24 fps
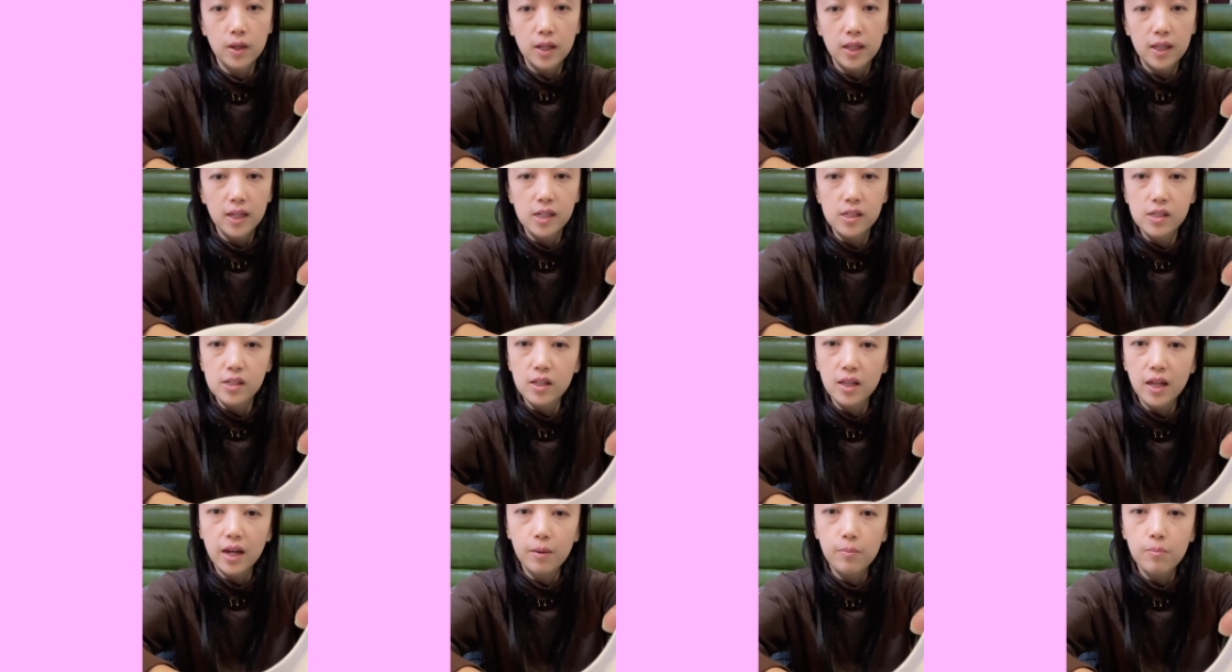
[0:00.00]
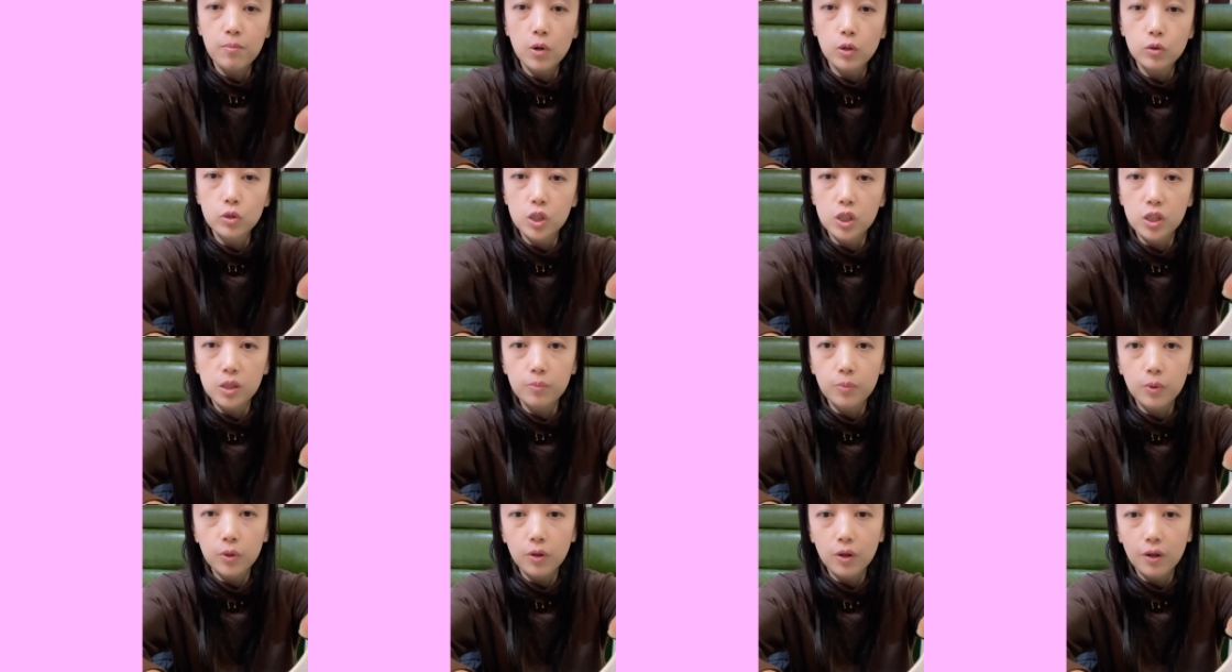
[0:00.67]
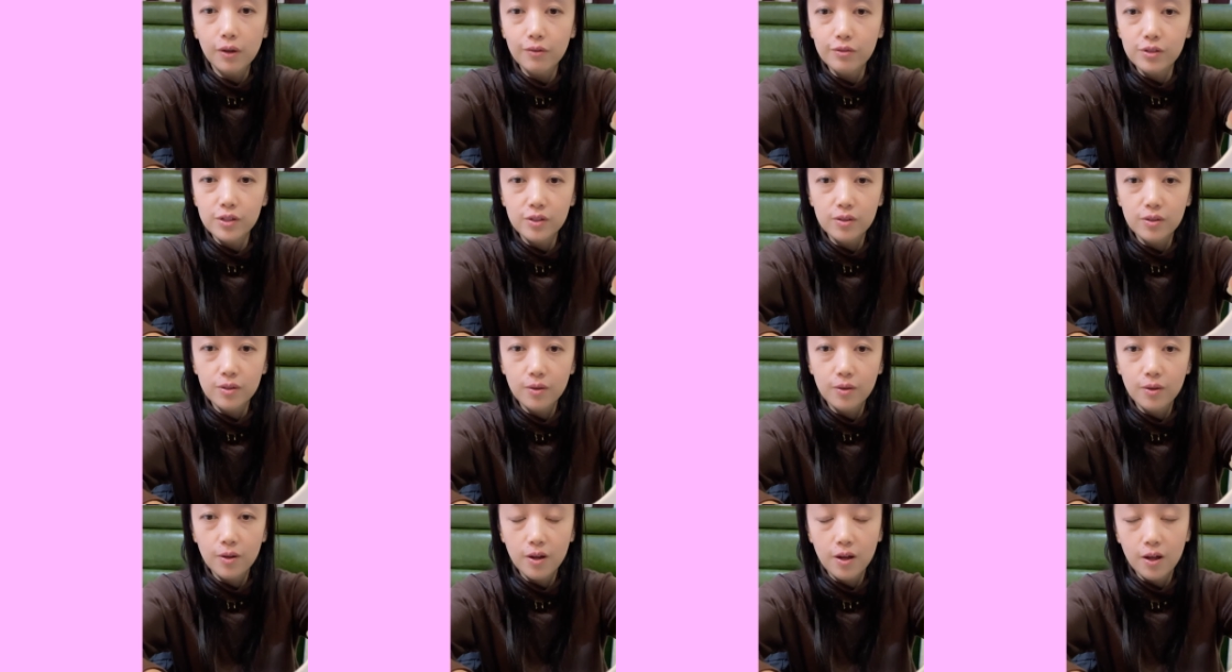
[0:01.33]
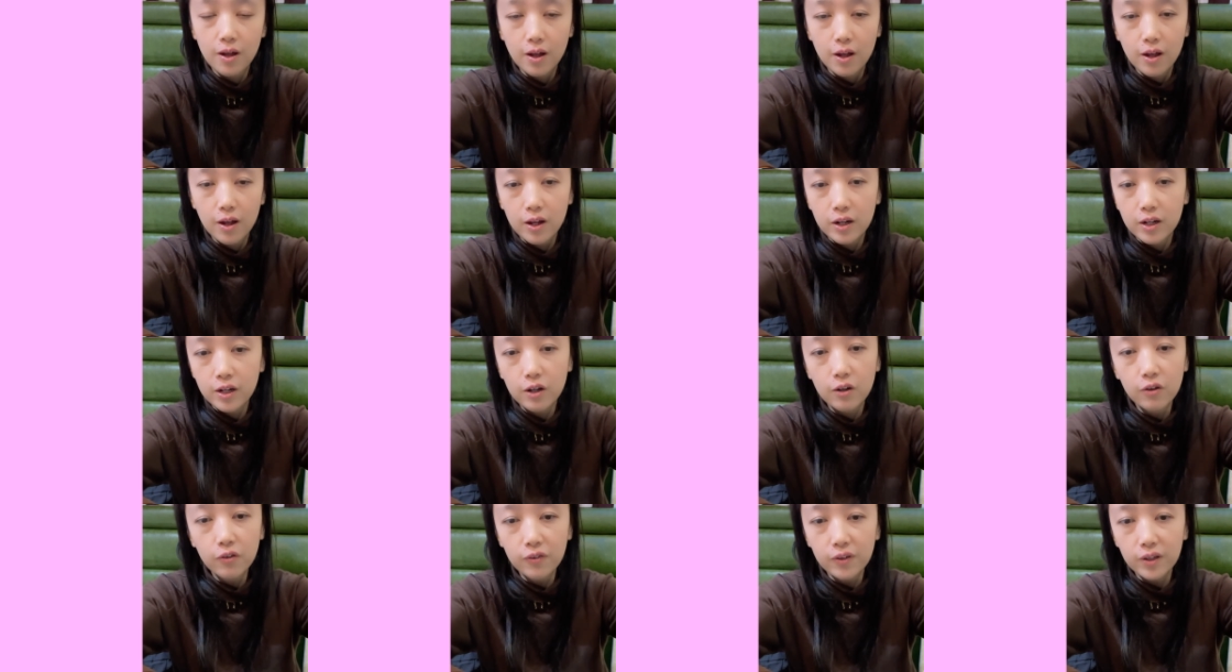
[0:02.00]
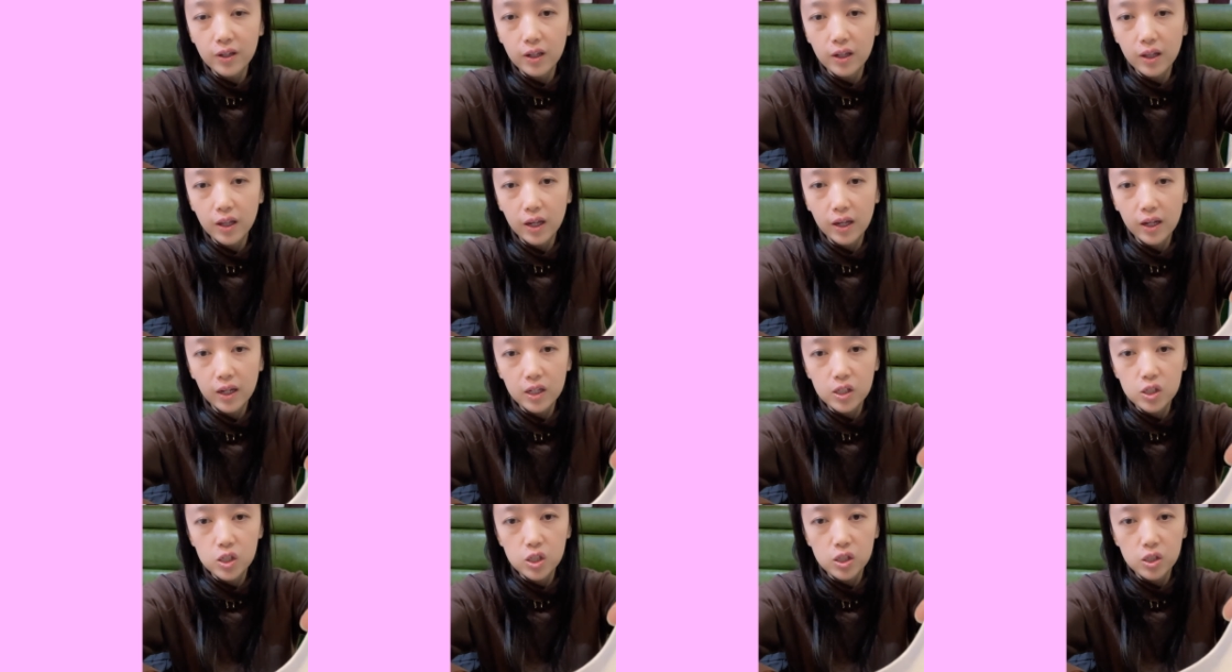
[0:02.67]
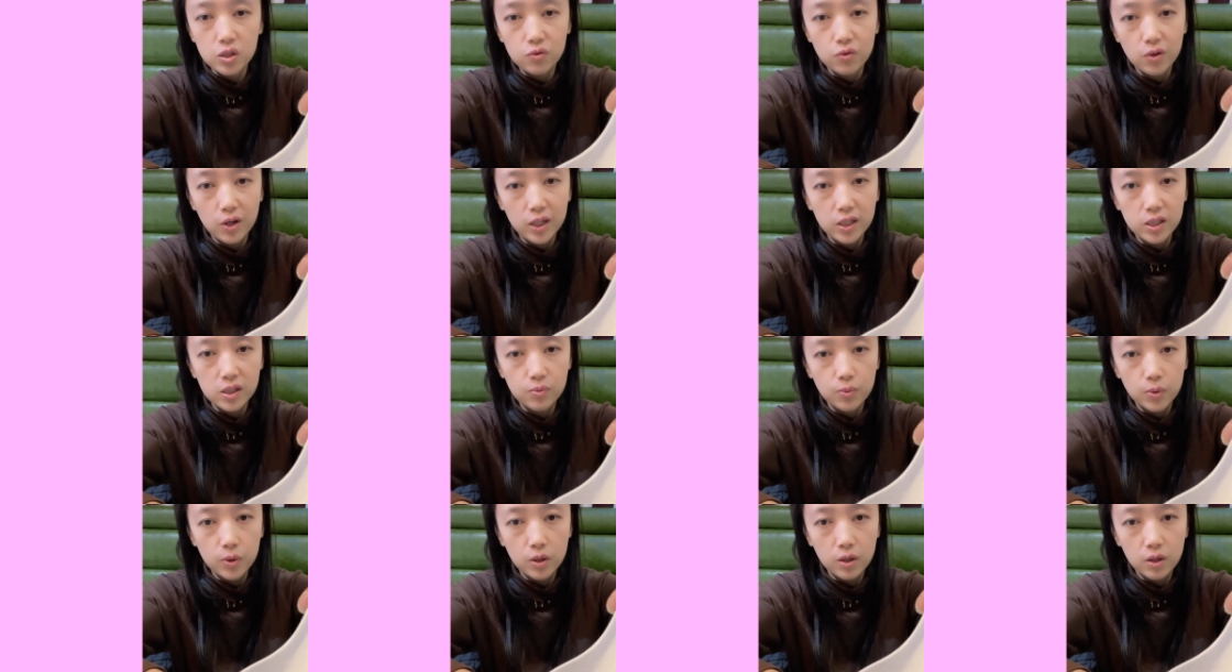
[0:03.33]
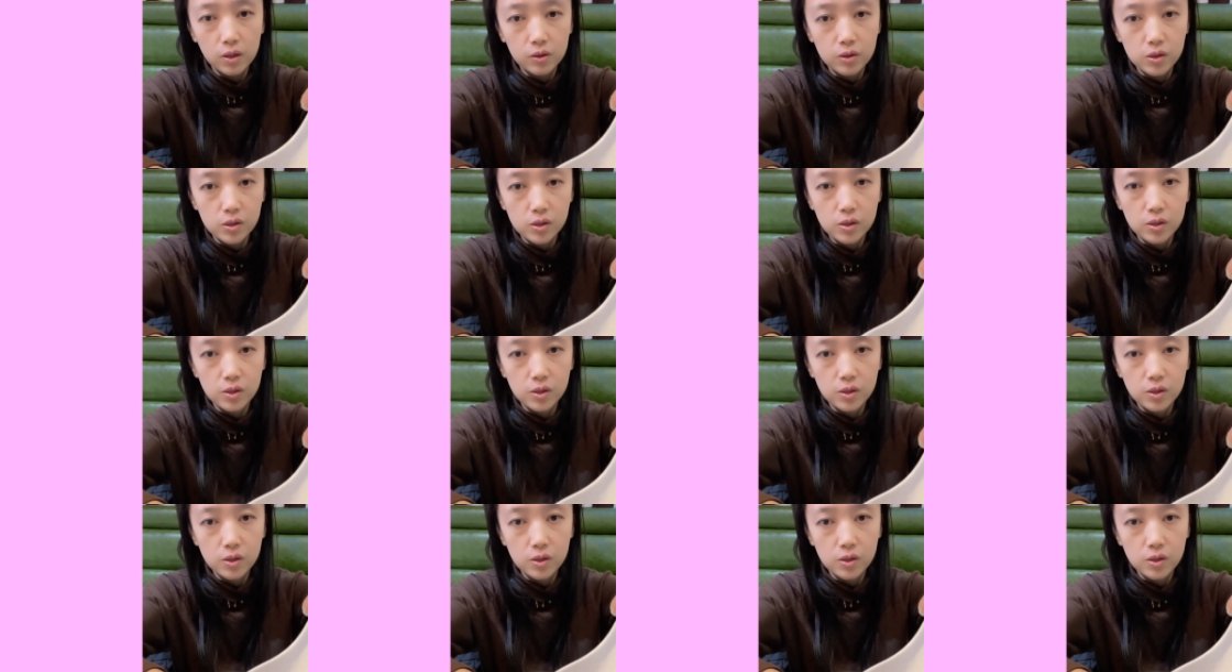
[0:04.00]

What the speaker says: These are like mochi balls. No filling, it's just rice balls.